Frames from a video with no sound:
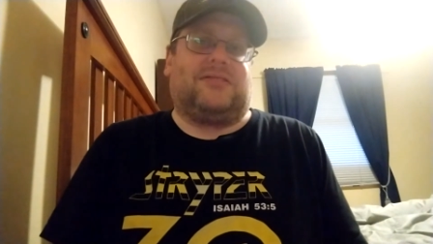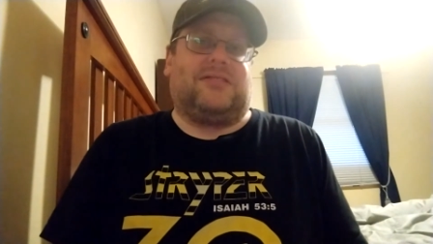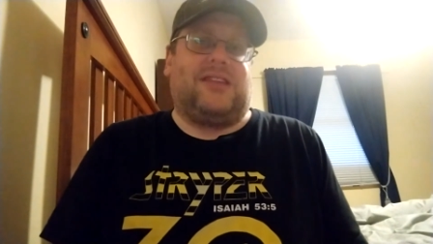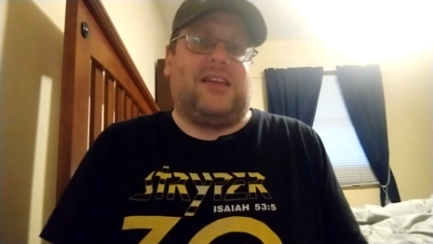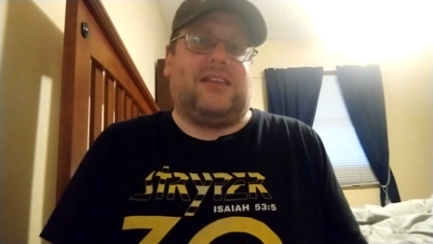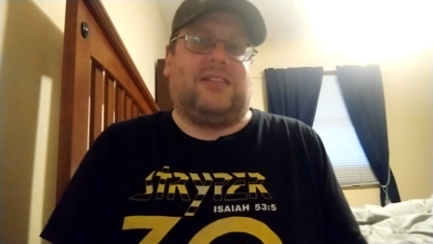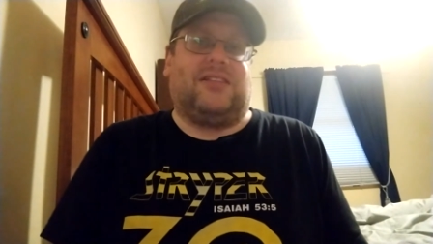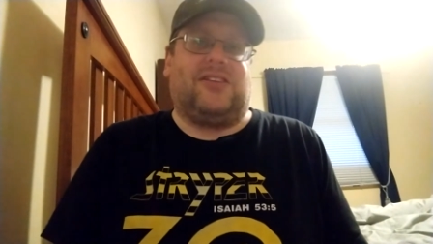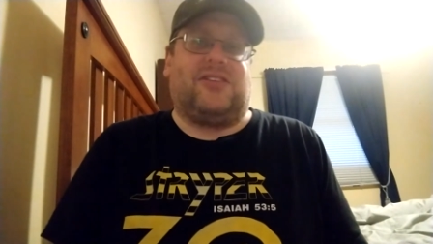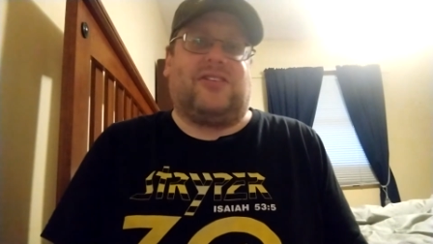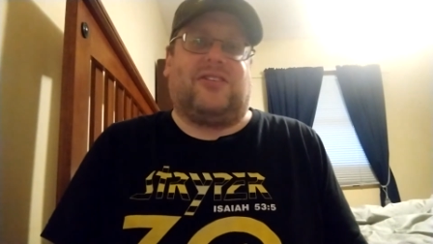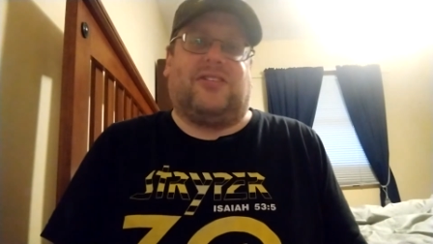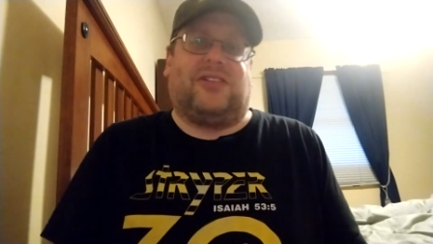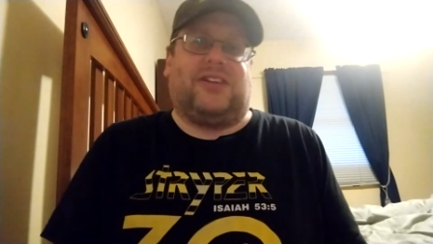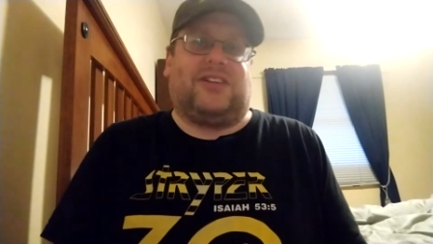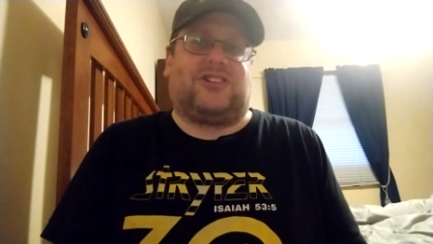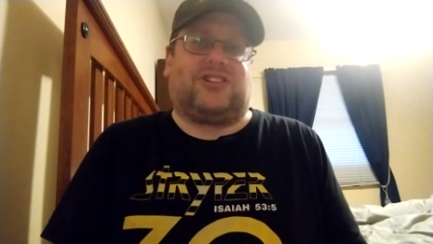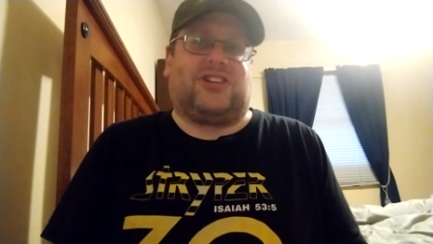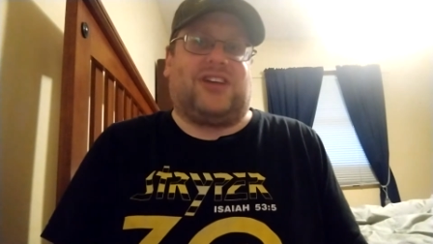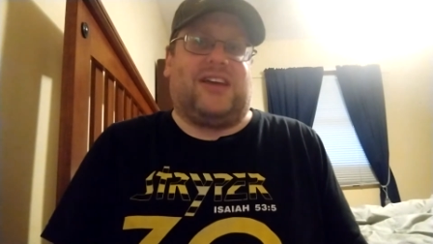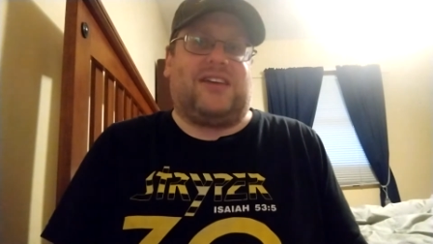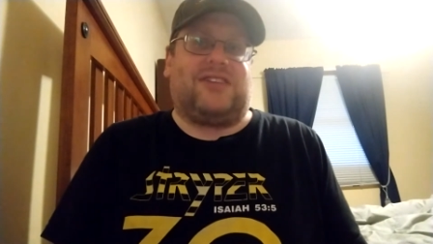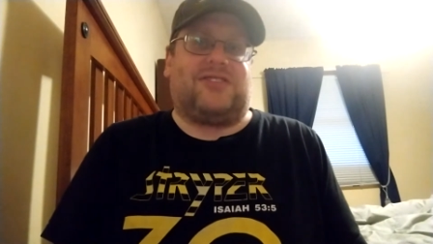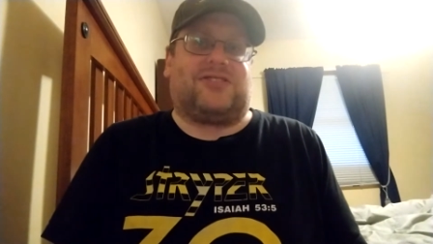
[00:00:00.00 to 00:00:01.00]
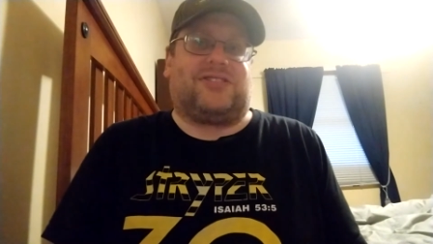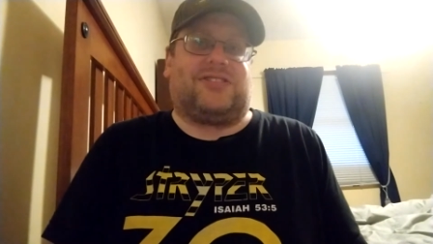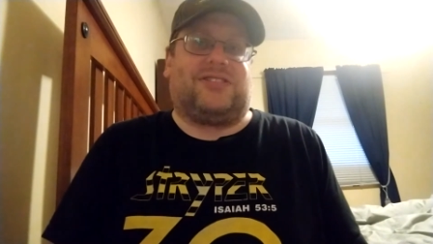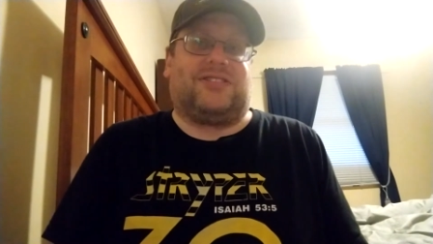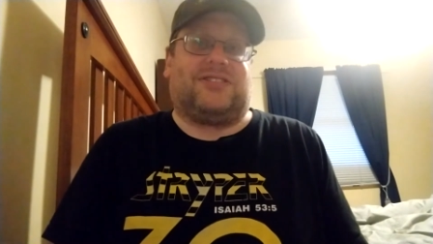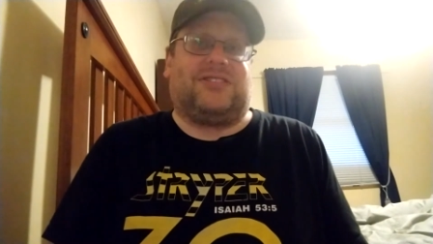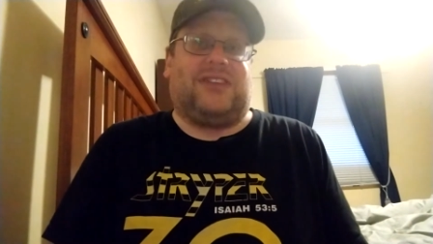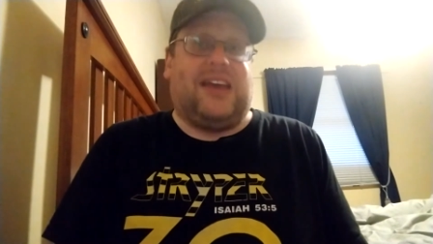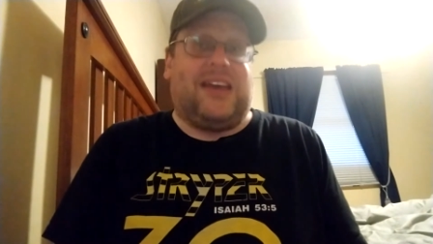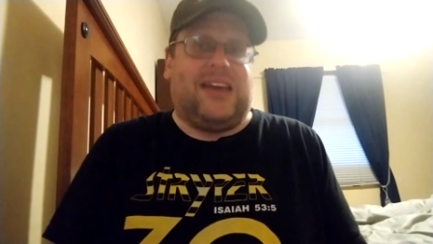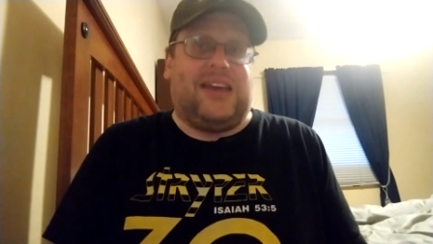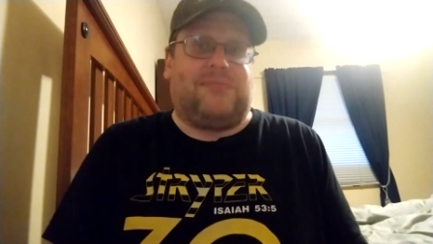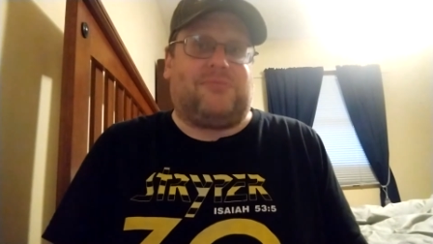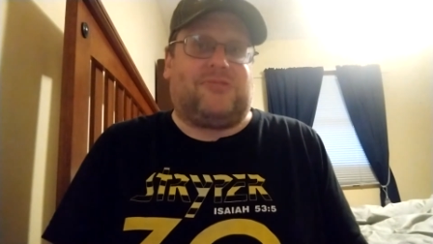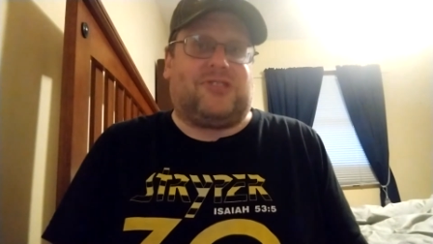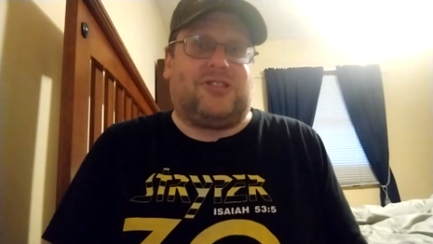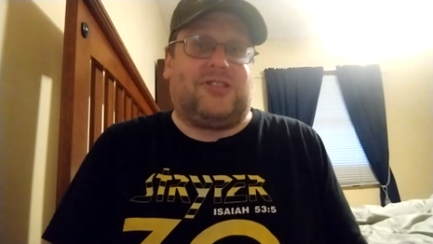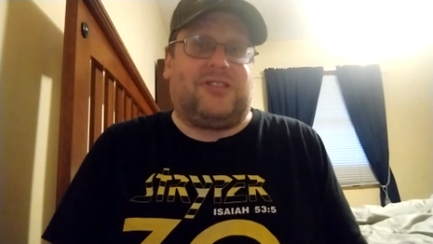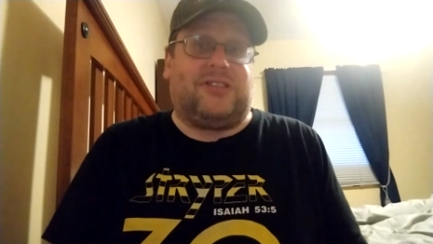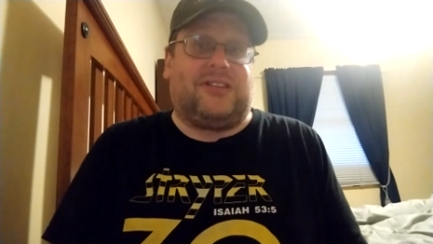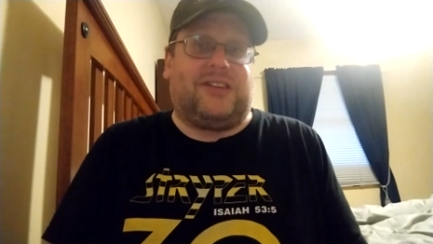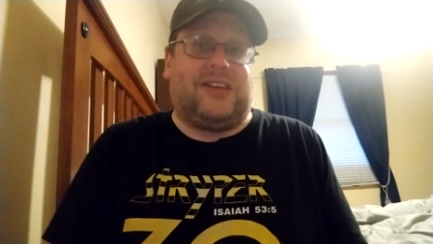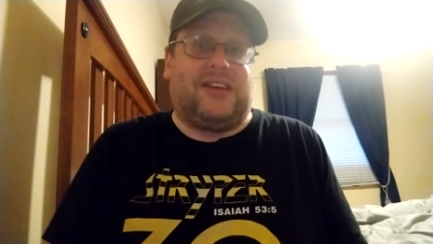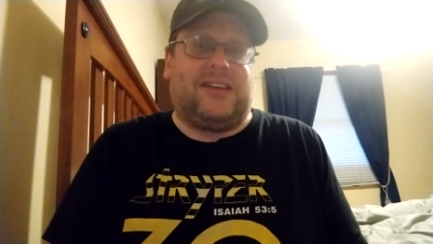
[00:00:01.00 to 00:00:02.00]
illegally legally changed his name
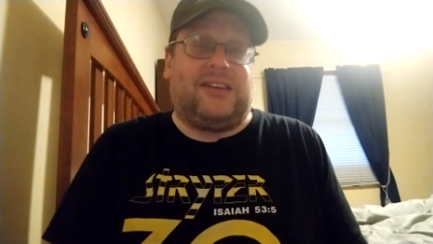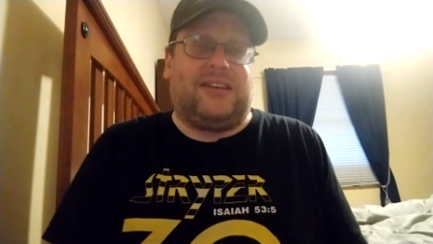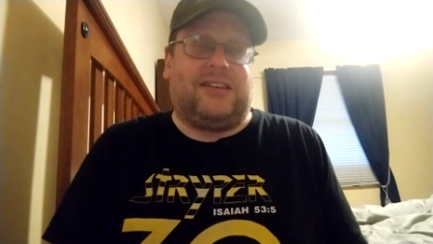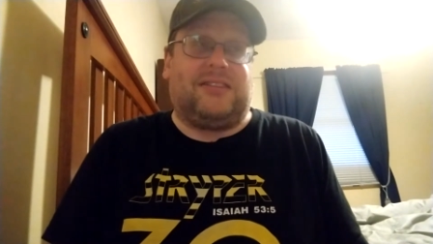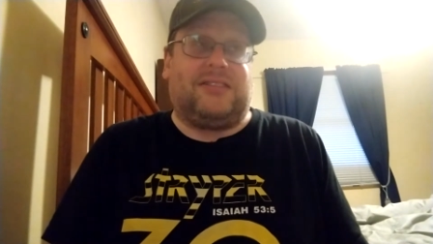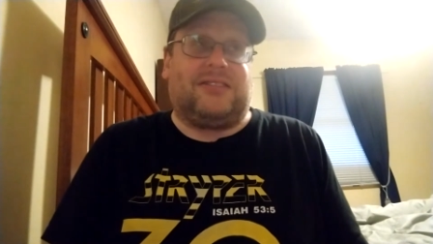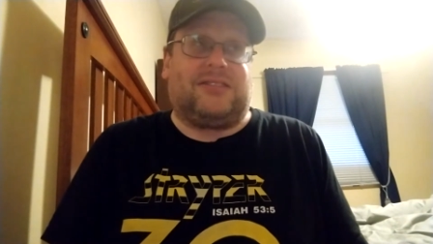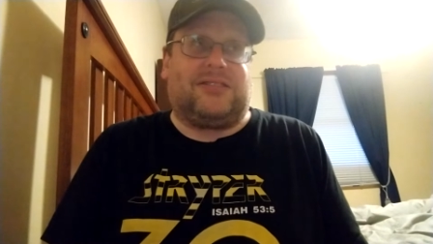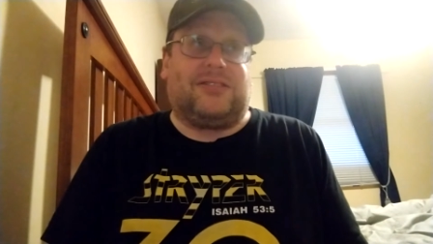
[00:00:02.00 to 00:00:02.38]
to the name